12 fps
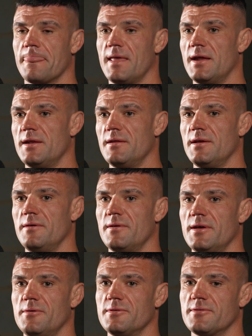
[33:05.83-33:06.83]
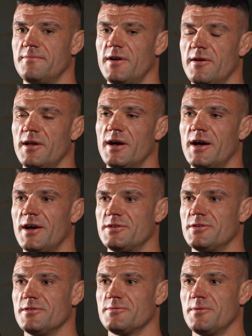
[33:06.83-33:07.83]
and he was very
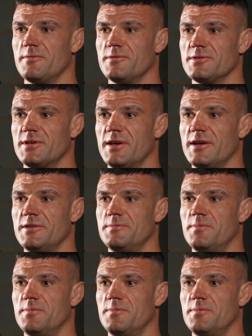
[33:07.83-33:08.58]
harsh on us when we was kids.